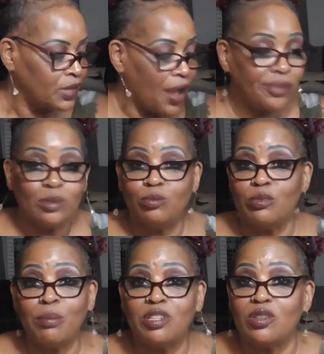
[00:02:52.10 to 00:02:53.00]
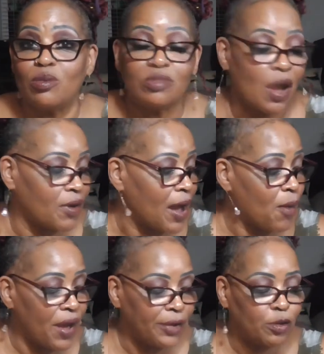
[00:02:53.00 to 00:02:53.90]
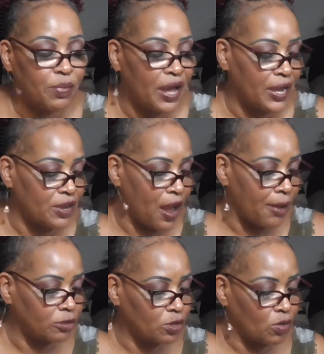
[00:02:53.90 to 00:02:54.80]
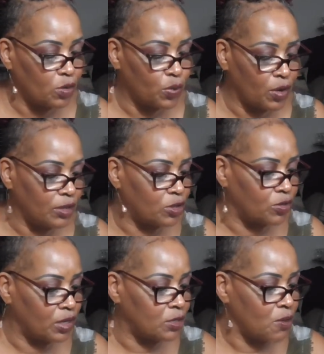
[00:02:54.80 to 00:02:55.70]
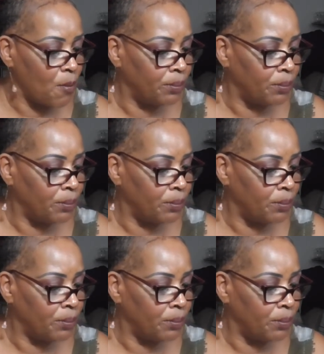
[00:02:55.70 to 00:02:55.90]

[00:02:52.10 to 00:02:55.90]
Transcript: I'm just going to talk. I don't have no bag, y'all. So, look, we're going to have to do this.